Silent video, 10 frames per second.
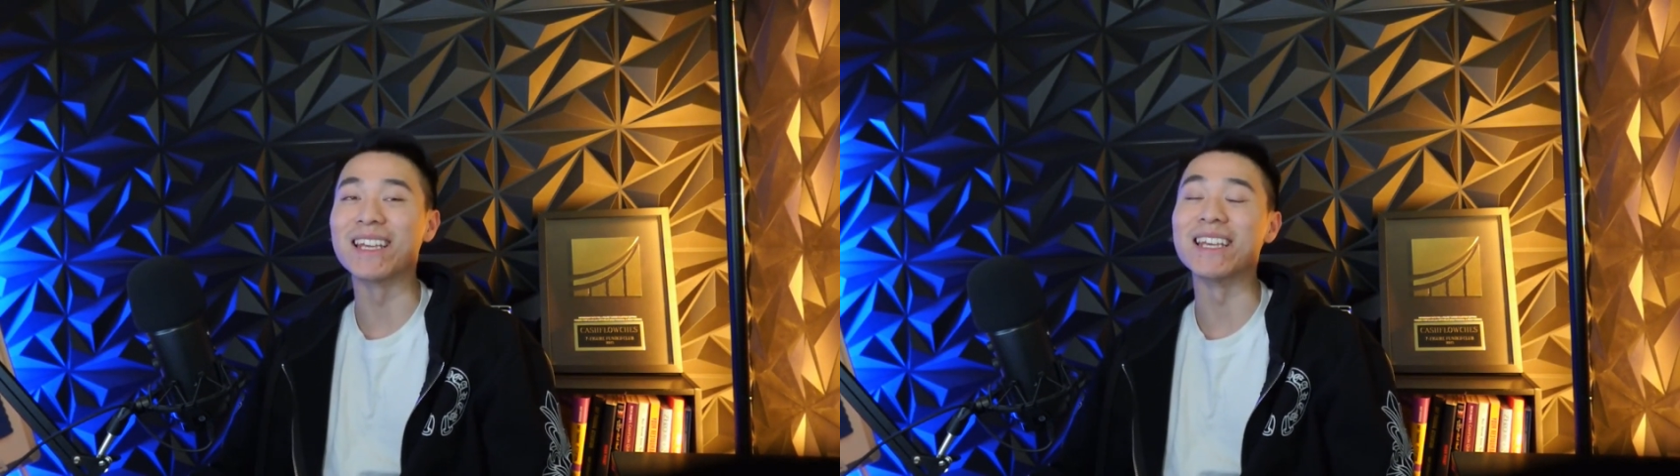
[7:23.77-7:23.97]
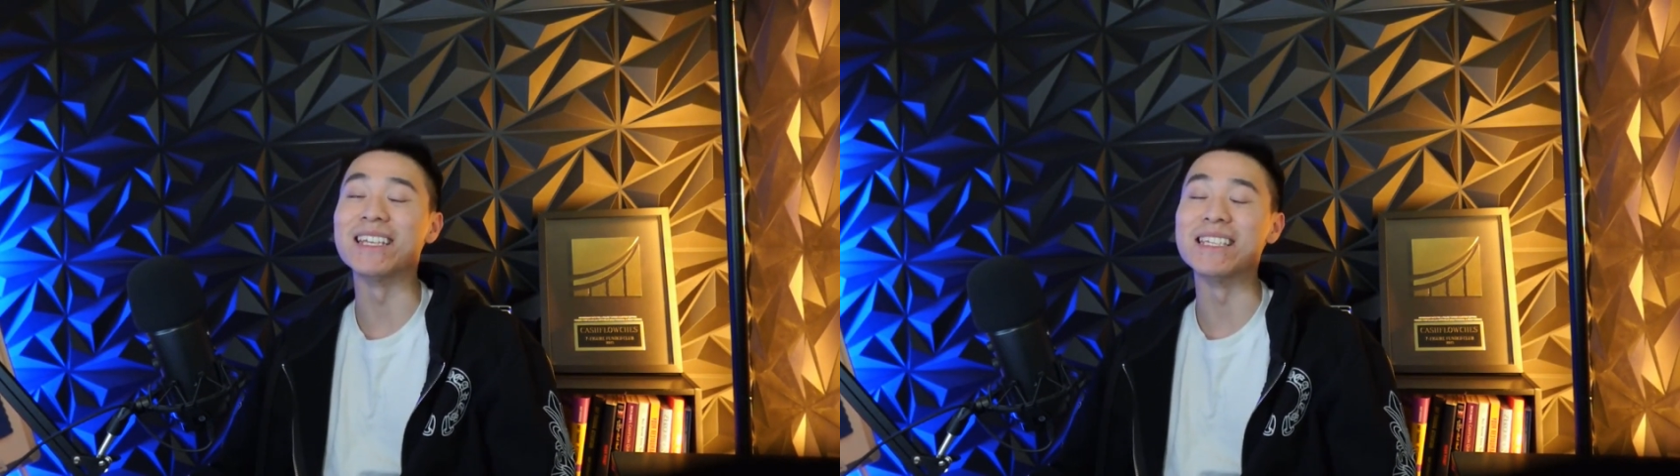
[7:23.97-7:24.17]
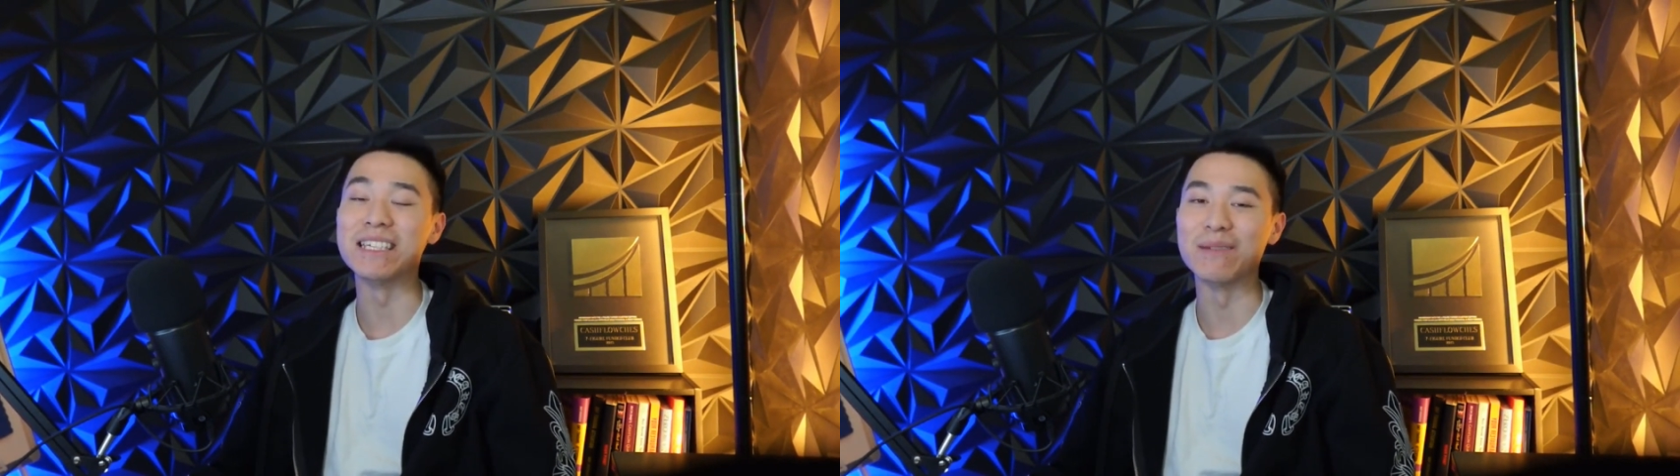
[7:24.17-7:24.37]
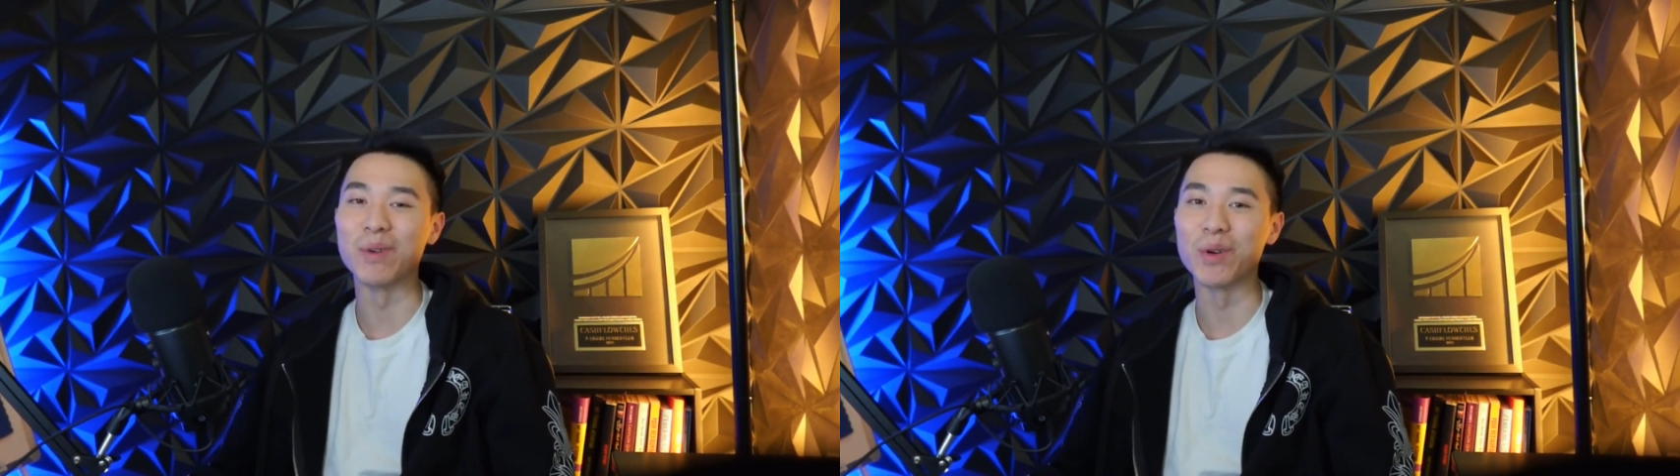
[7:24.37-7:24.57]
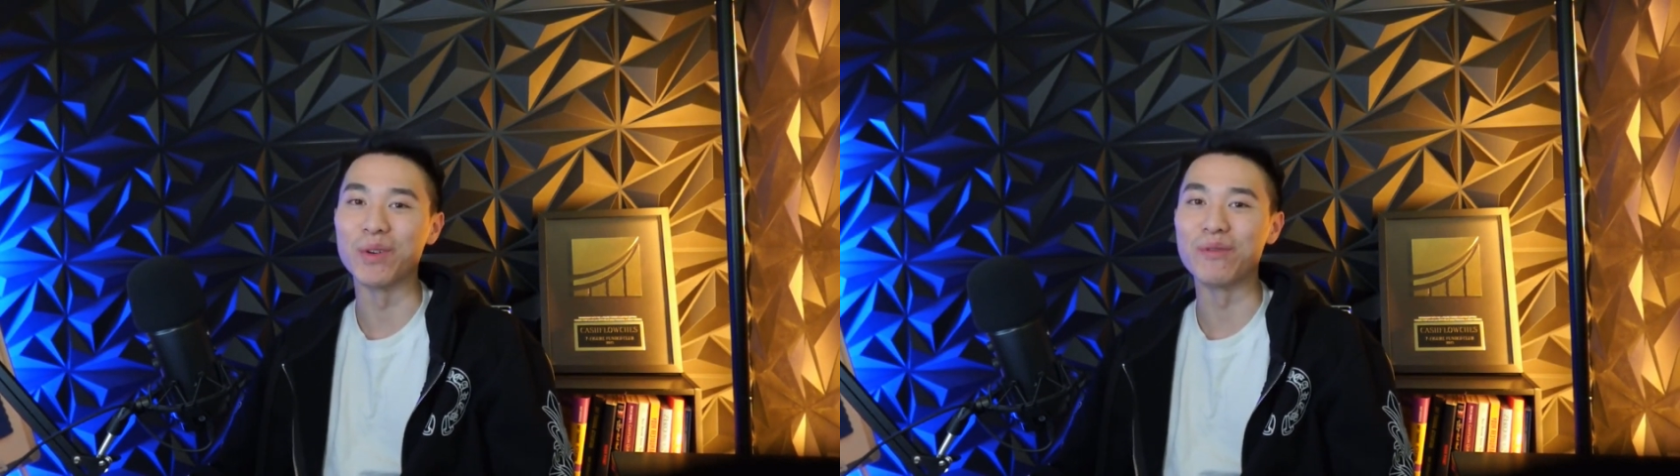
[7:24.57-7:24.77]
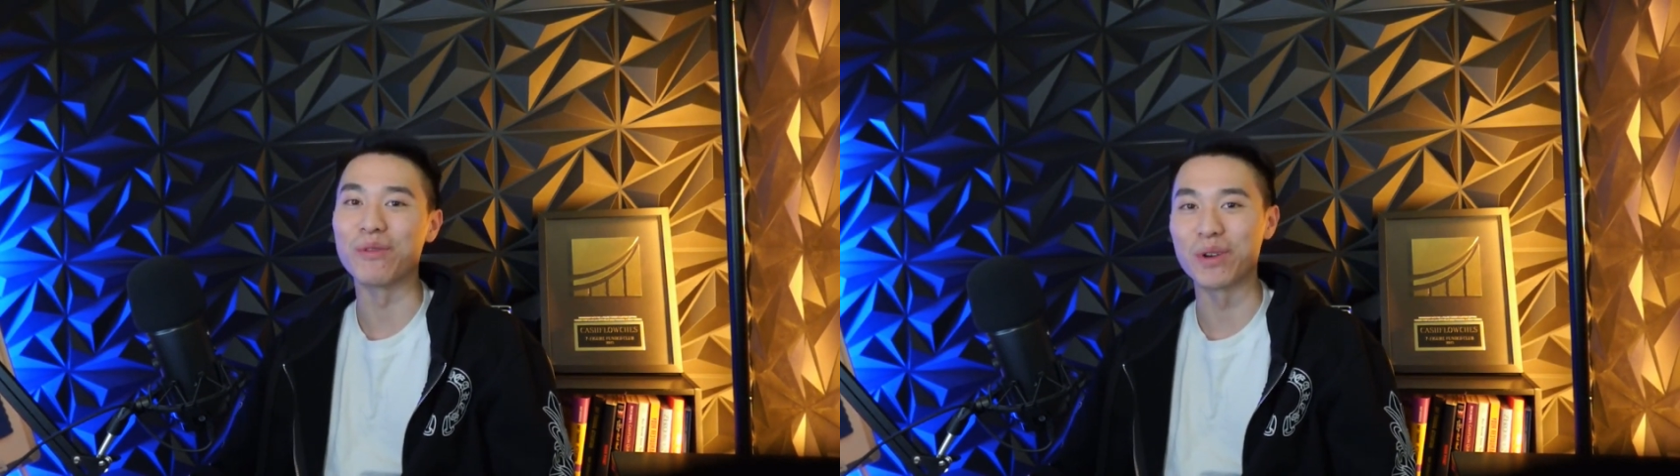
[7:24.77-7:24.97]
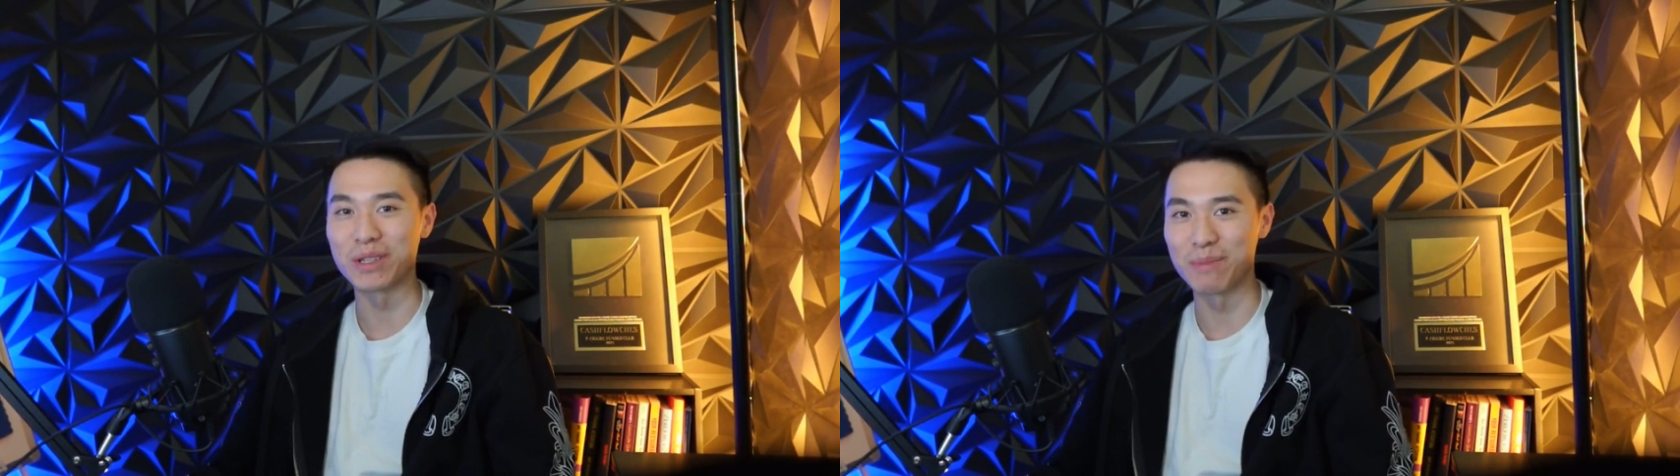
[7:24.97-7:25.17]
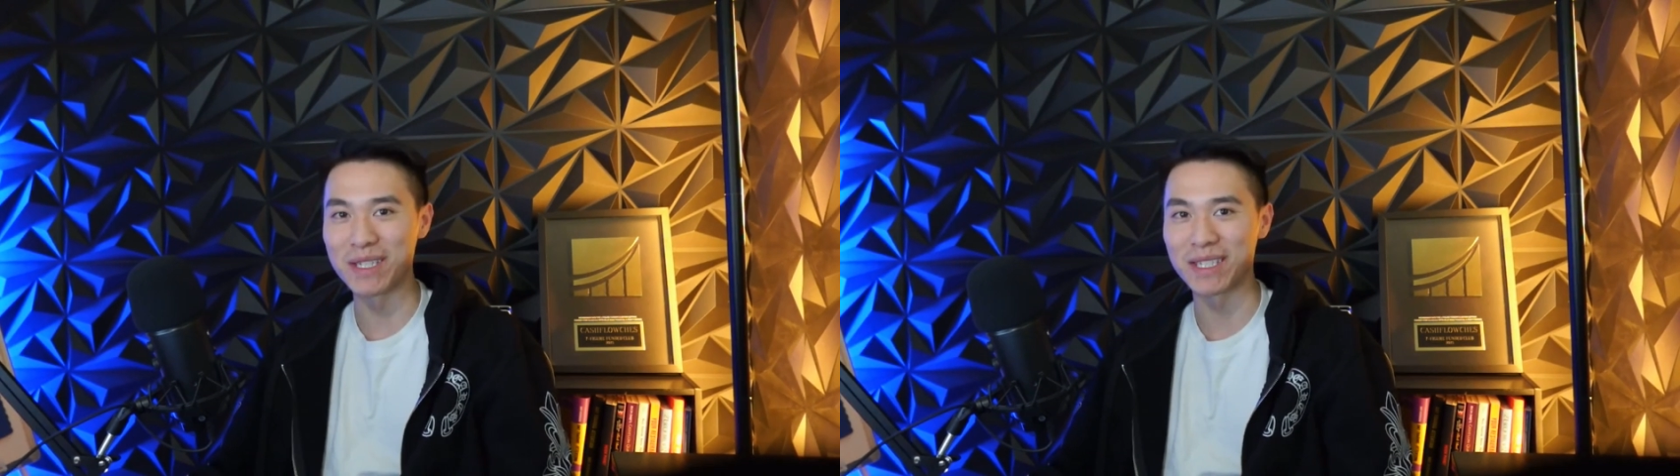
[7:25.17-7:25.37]
easy mode for his
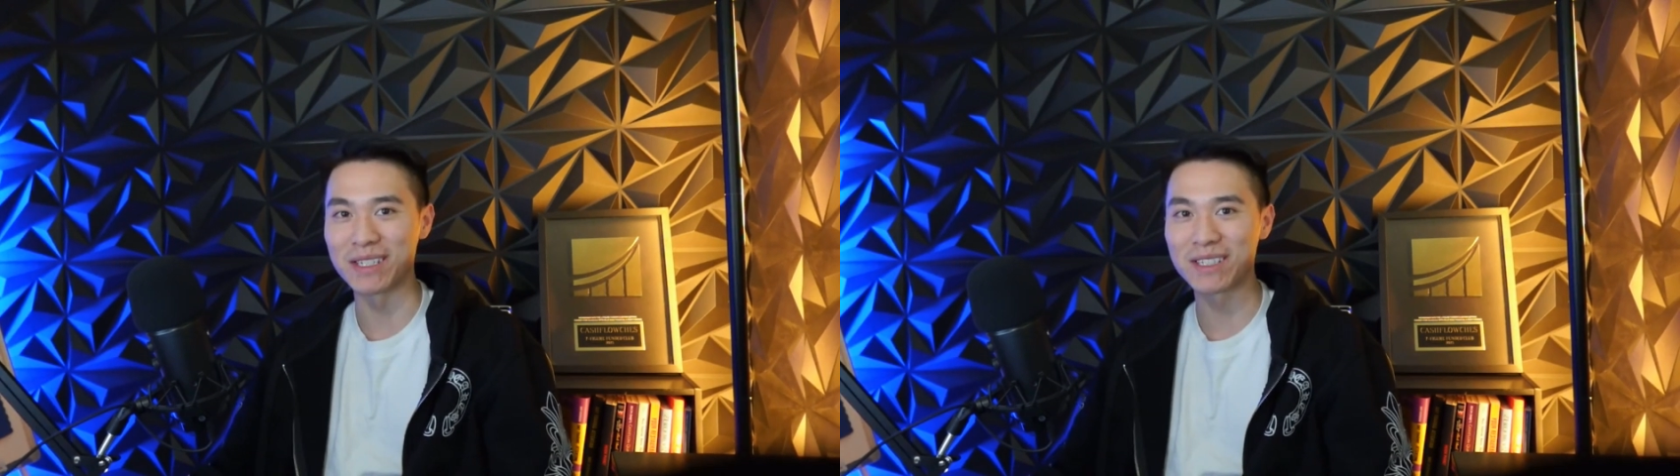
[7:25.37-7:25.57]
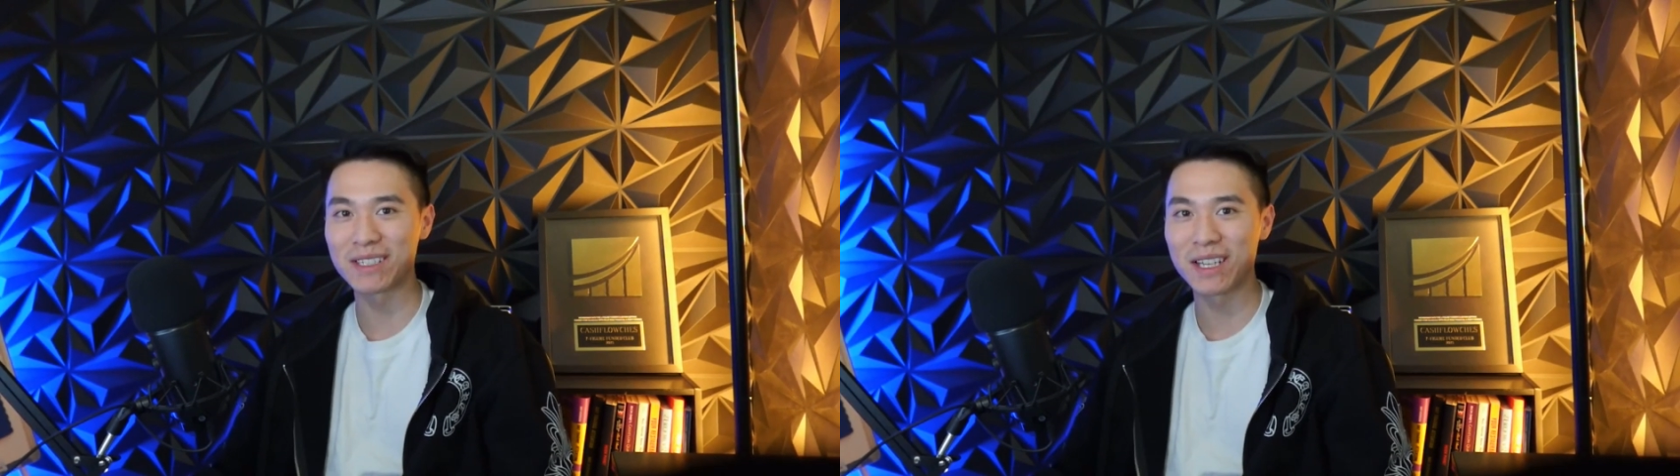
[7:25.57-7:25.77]
business.